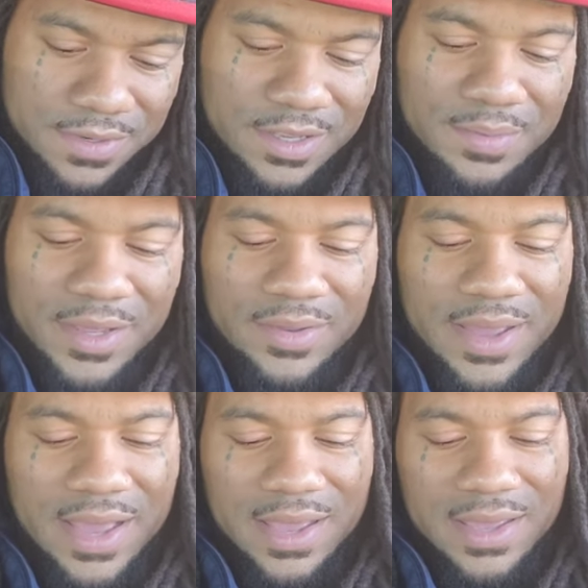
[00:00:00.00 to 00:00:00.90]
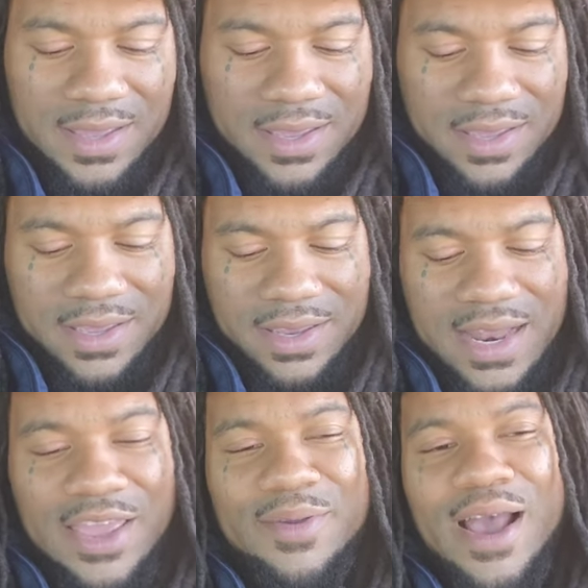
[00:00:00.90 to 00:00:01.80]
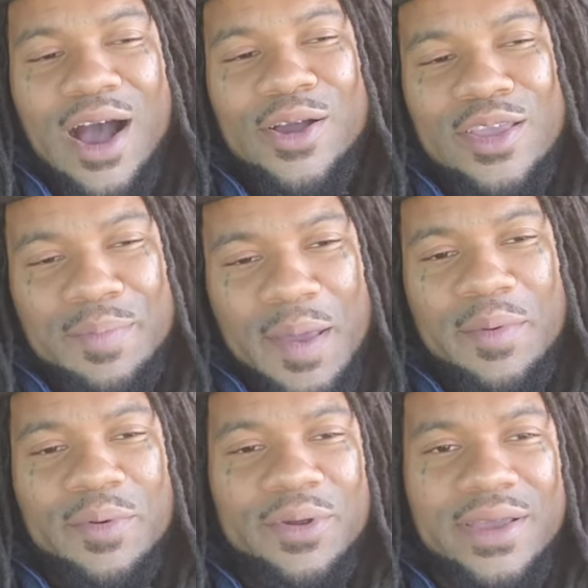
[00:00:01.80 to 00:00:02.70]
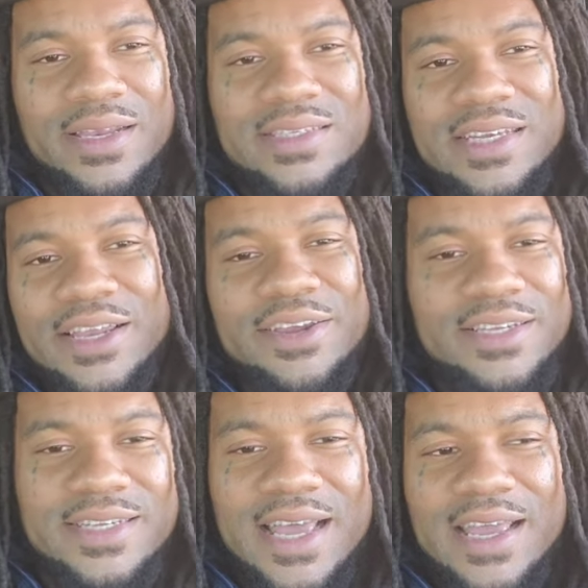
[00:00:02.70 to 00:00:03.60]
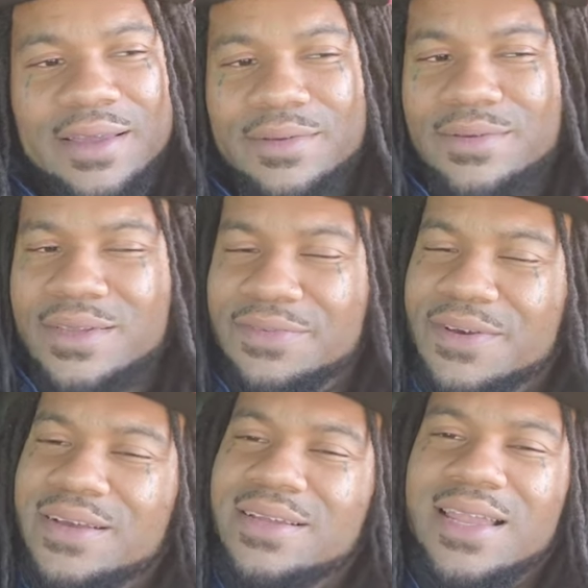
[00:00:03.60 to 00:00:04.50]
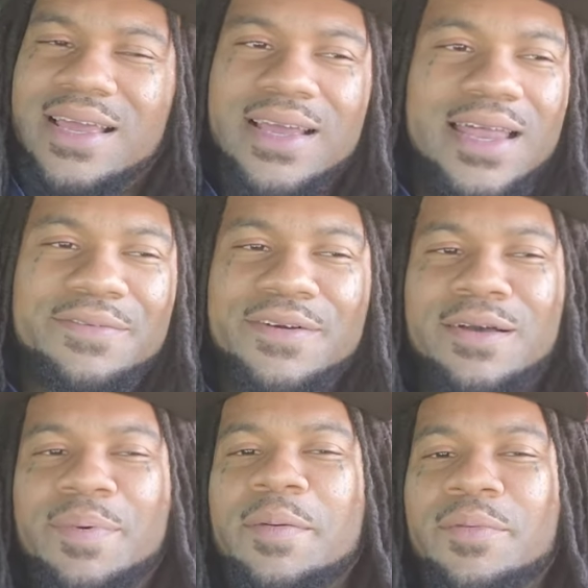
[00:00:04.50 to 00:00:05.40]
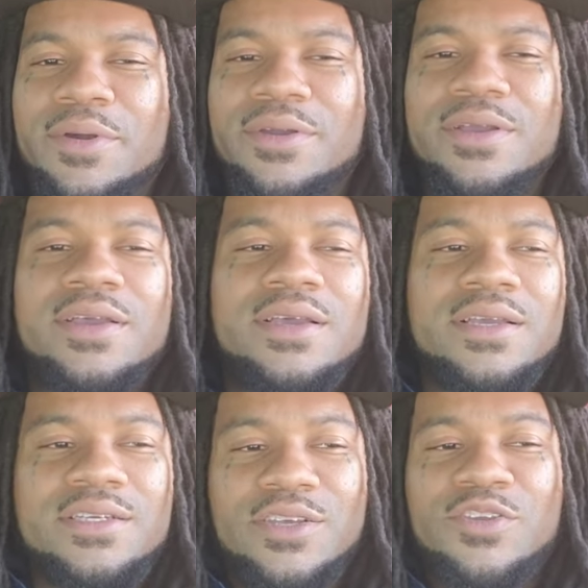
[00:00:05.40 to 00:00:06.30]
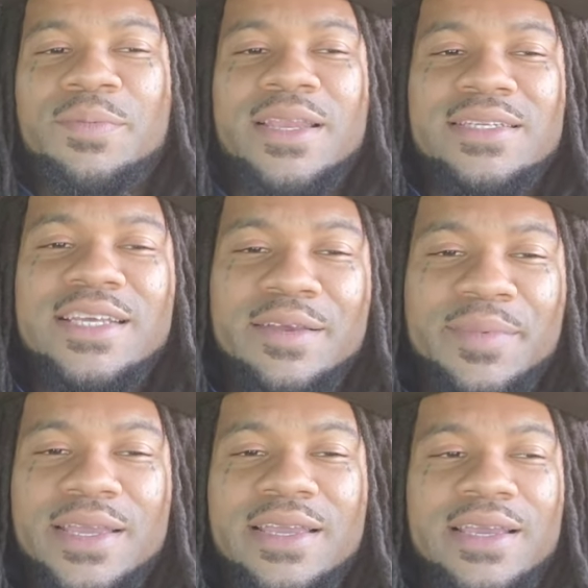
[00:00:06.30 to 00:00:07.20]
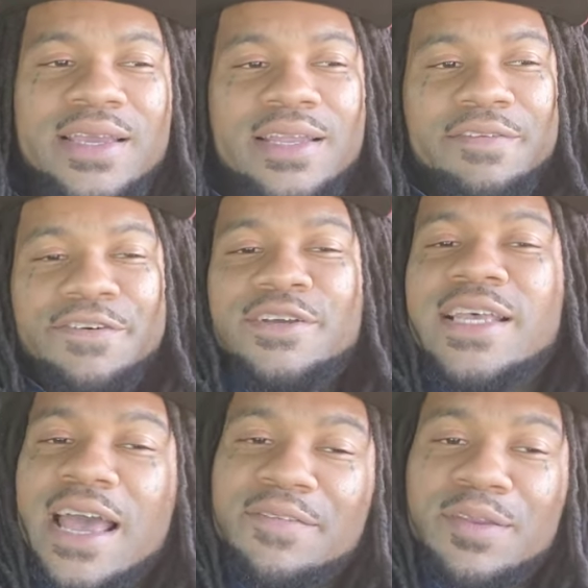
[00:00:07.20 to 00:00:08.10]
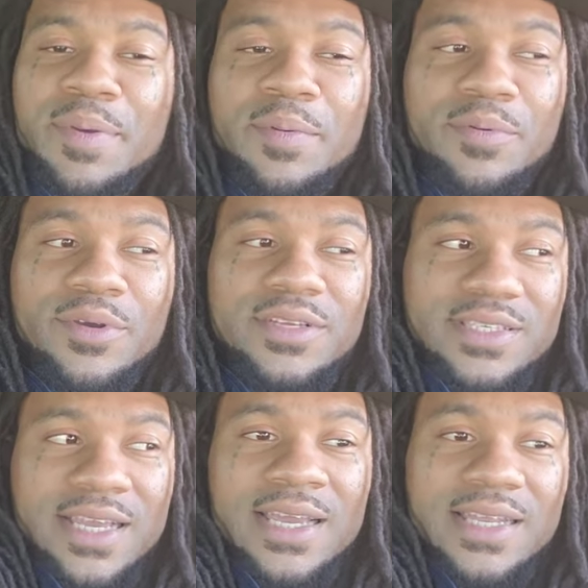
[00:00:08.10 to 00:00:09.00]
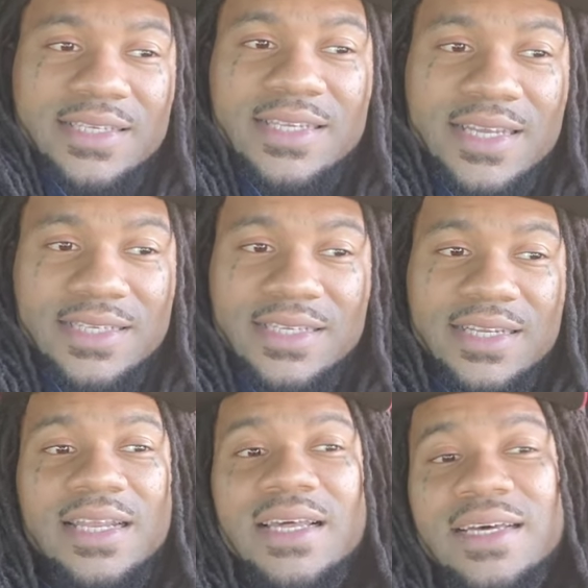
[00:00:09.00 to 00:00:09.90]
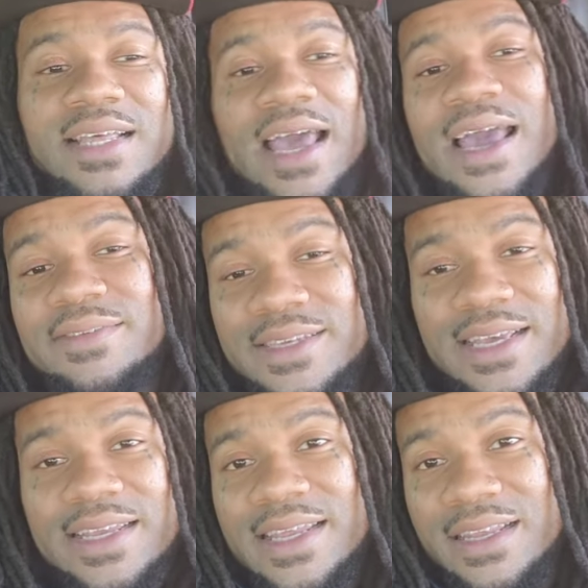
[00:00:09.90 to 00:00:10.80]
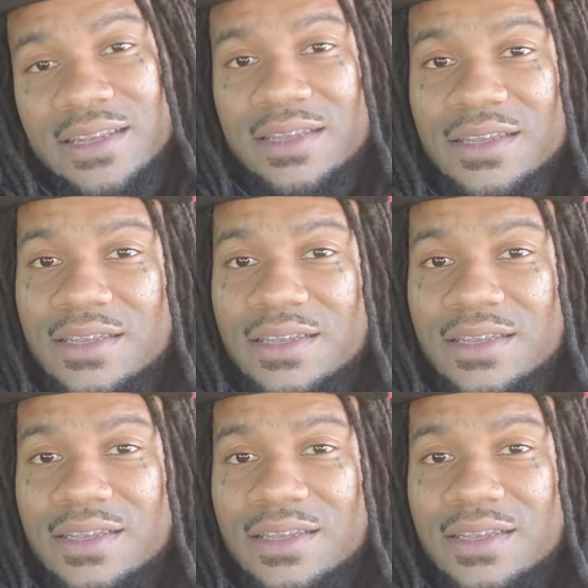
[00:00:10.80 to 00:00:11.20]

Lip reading: You mean you got, now you got all your paperwork and it's clearing his name. What the fuck? Like, how the fuck are paperwork? So you mean to tell me the first half of the paperwork said he snitched, then the other half said he didn't?